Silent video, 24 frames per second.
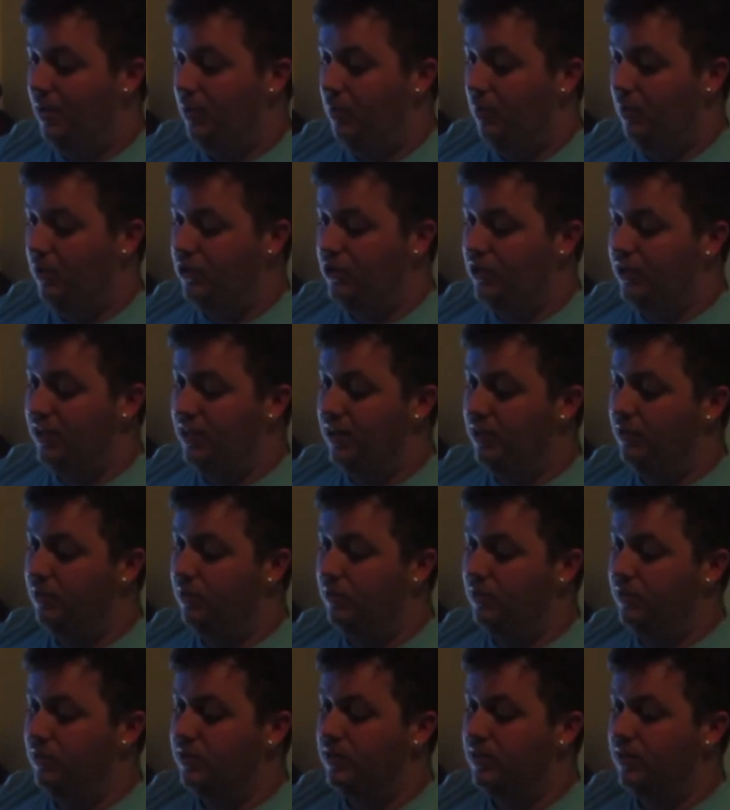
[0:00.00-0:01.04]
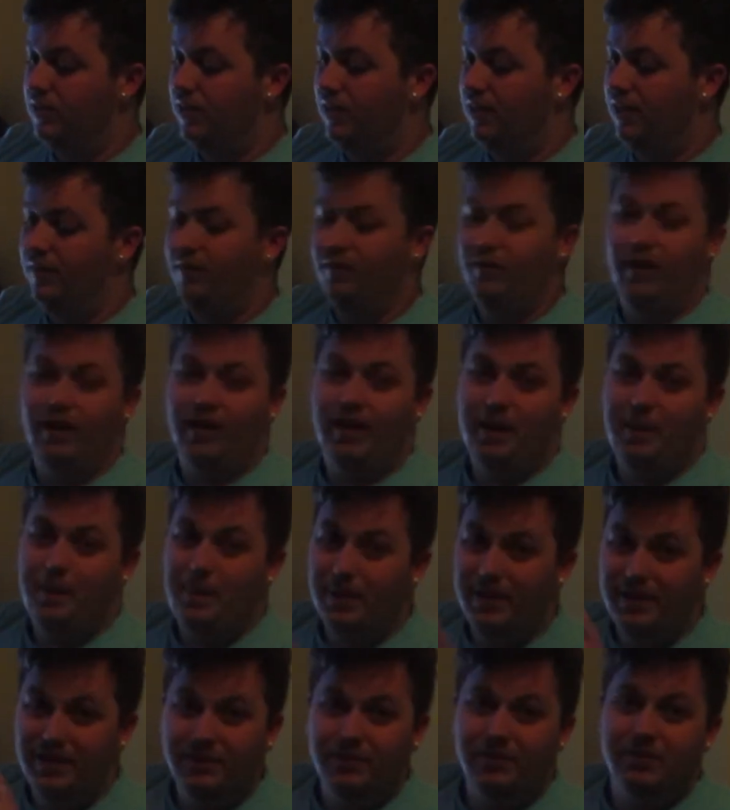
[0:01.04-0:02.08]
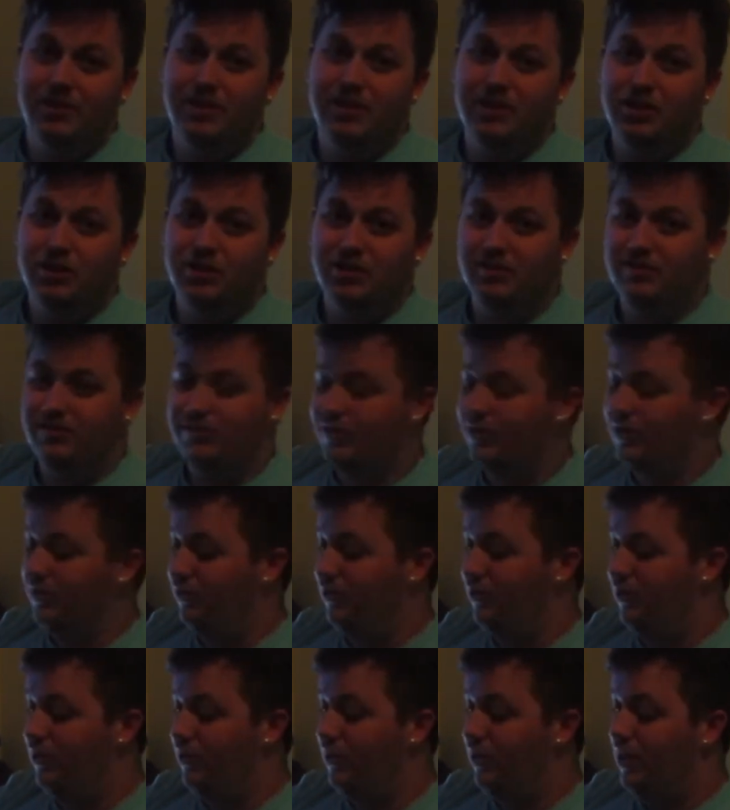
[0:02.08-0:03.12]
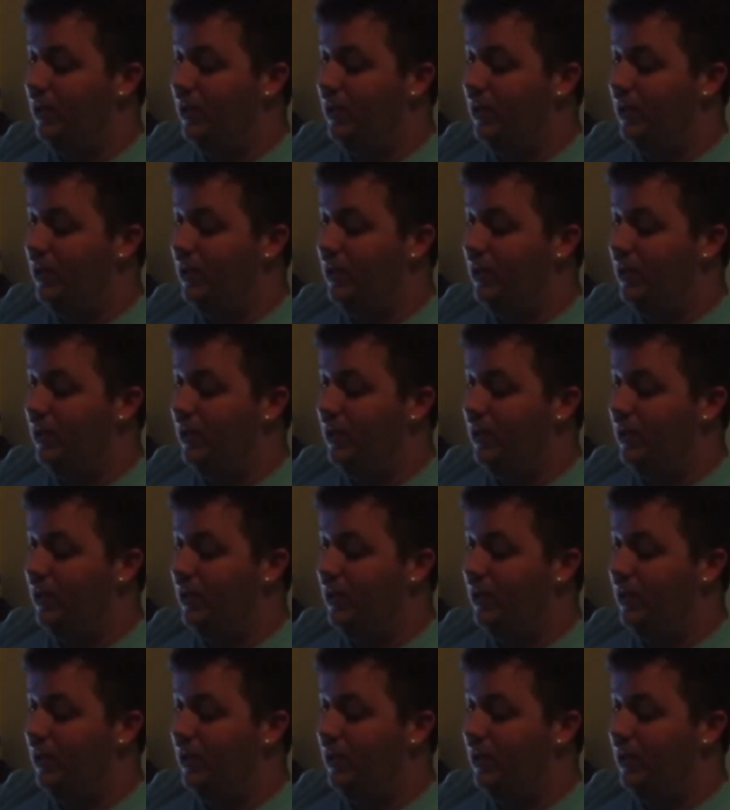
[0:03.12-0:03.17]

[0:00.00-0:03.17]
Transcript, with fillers: which equals a, a complete rotation of Earth